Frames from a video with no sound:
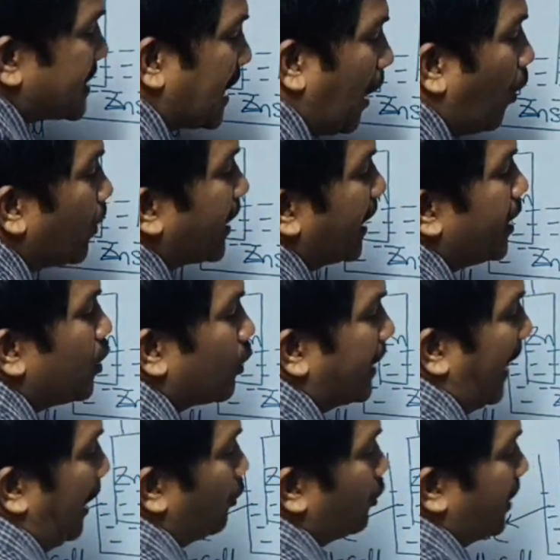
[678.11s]
How can
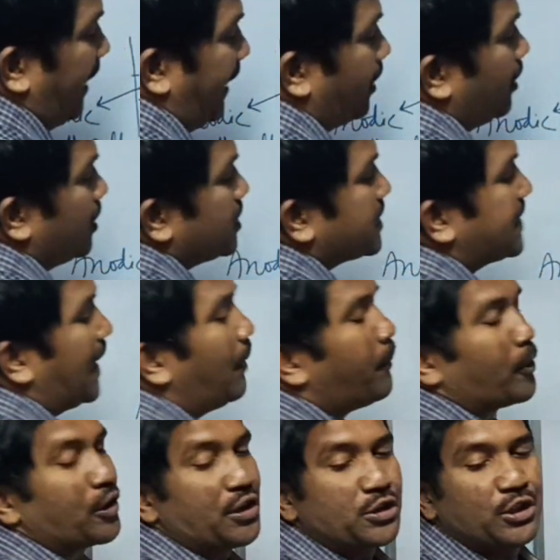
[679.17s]
you calculate cell
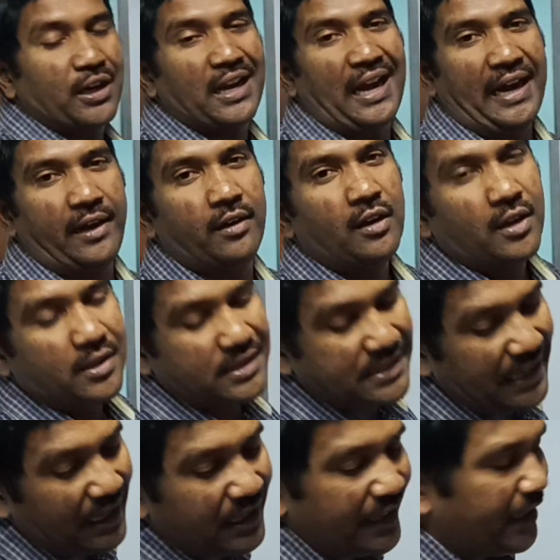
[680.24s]
potential and
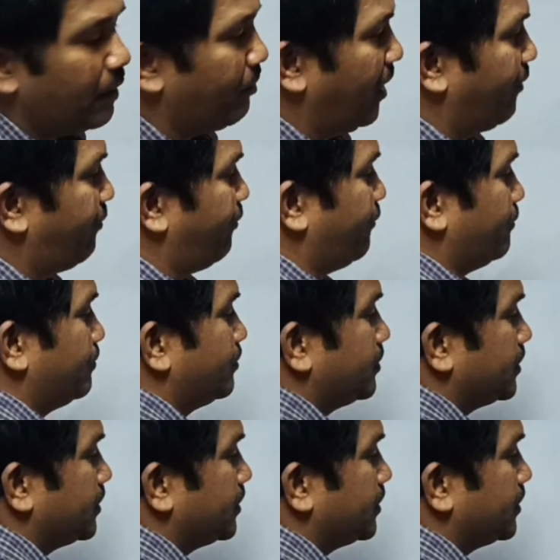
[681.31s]
cell EMF?